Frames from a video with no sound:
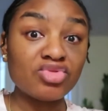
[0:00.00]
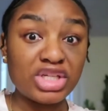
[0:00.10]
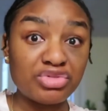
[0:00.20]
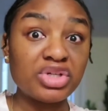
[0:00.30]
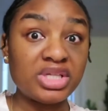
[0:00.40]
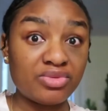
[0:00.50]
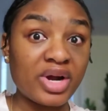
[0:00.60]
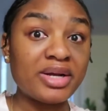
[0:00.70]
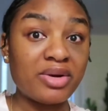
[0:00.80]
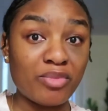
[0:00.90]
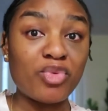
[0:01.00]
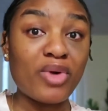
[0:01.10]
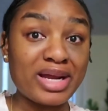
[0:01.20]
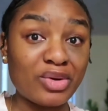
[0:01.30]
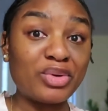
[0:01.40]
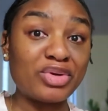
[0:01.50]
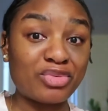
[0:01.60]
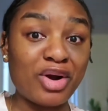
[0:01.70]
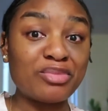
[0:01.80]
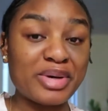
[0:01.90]
literally right on the
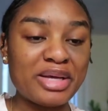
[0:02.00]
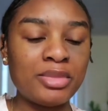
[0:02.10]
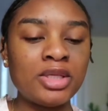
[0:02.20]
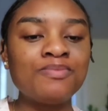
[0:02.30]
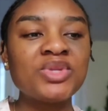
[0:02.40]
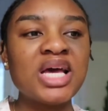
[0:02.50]
ground by me.